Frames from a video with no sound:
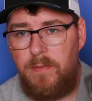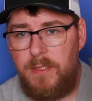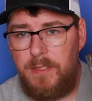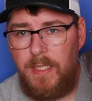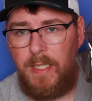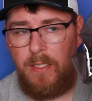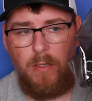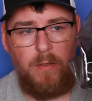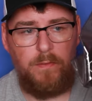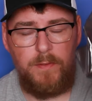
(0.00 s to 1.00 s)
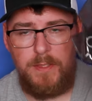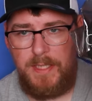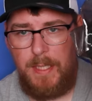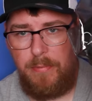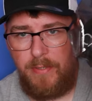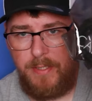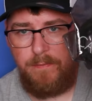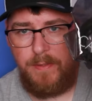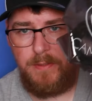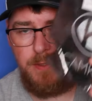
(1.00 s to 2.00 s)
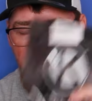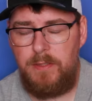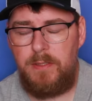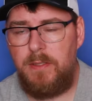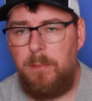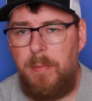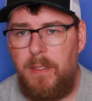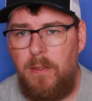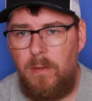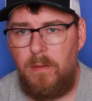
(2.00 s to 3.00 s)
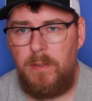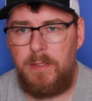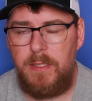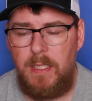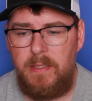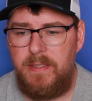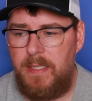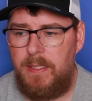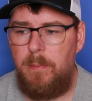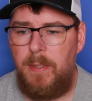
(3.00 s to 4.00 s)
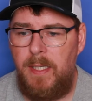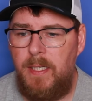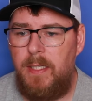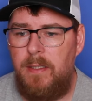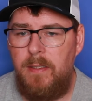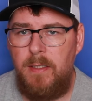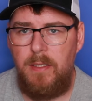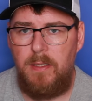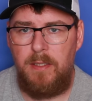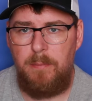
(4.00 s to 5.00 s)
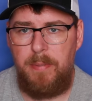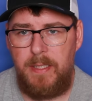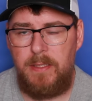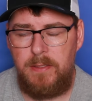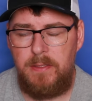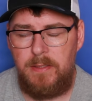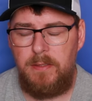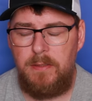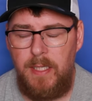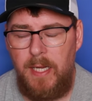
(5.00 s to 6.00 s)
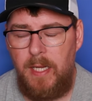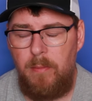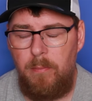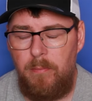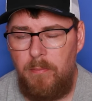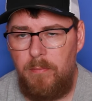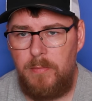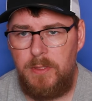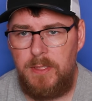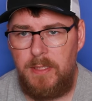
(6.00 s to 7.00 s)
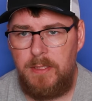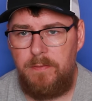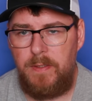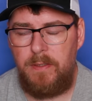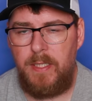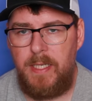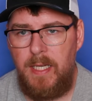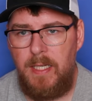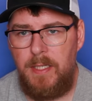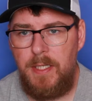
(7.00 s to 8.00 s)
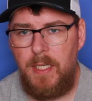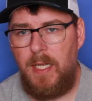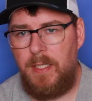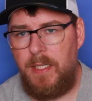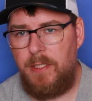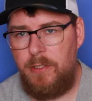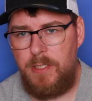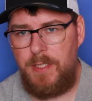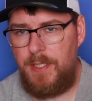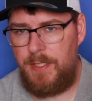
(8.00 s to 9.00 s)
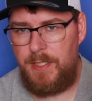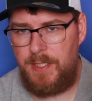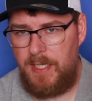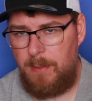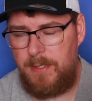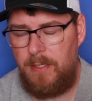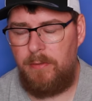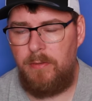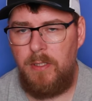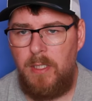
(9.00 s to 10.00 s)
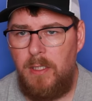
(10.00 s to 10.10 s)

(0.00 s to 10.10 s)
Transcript: have a set of step ring filters, because I tend to buy the biggest sized filter I can and then use these to step down